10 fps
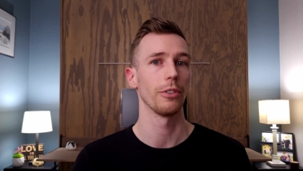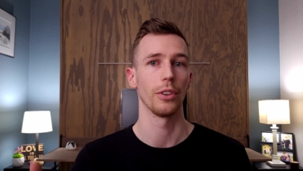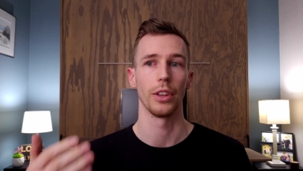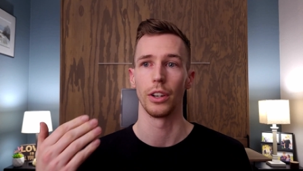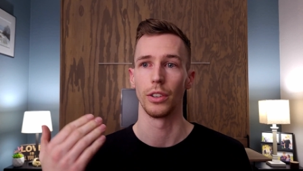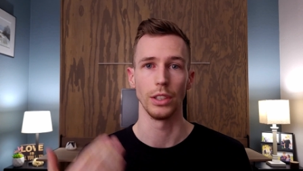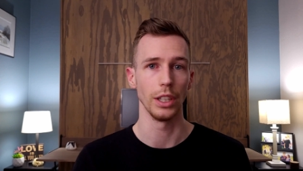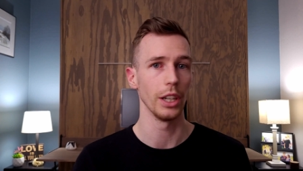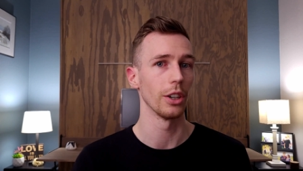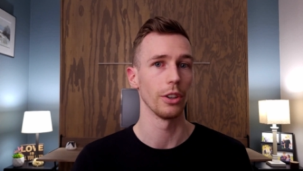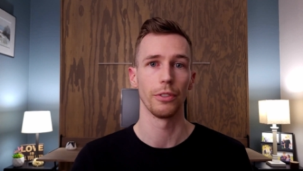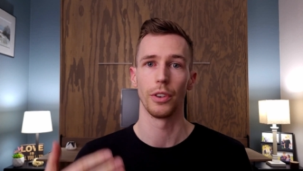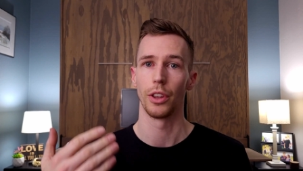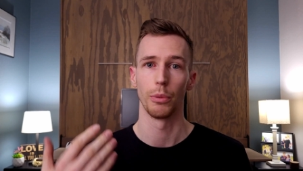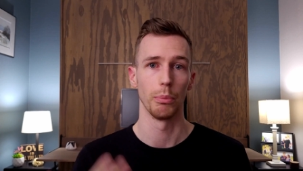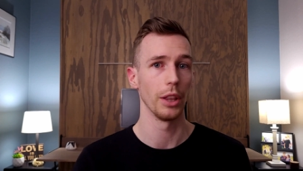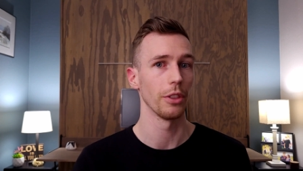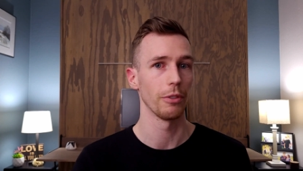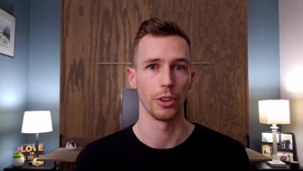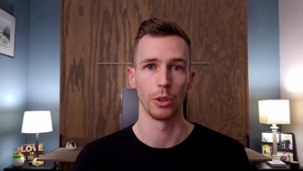for their year, for their
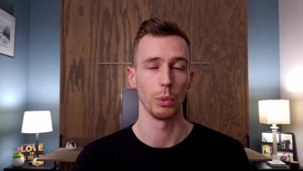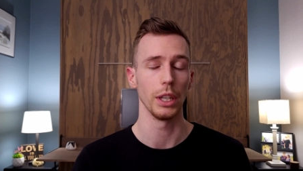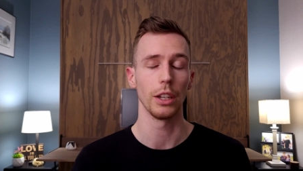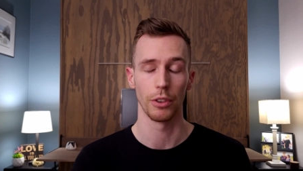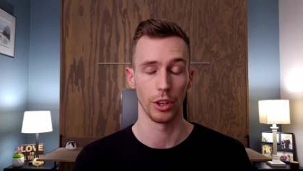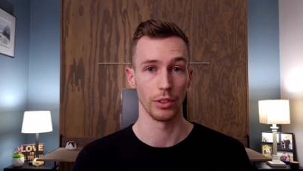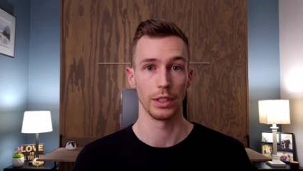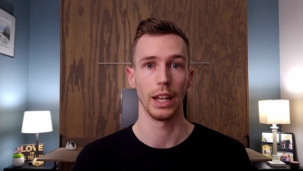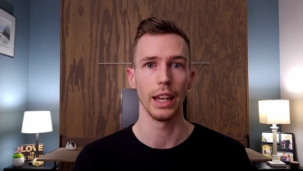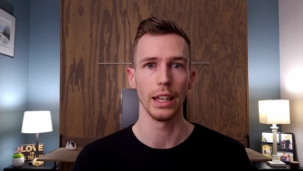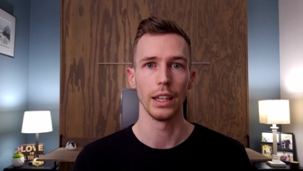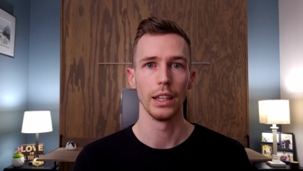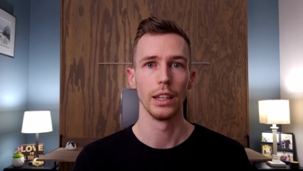month, for their week, for their day.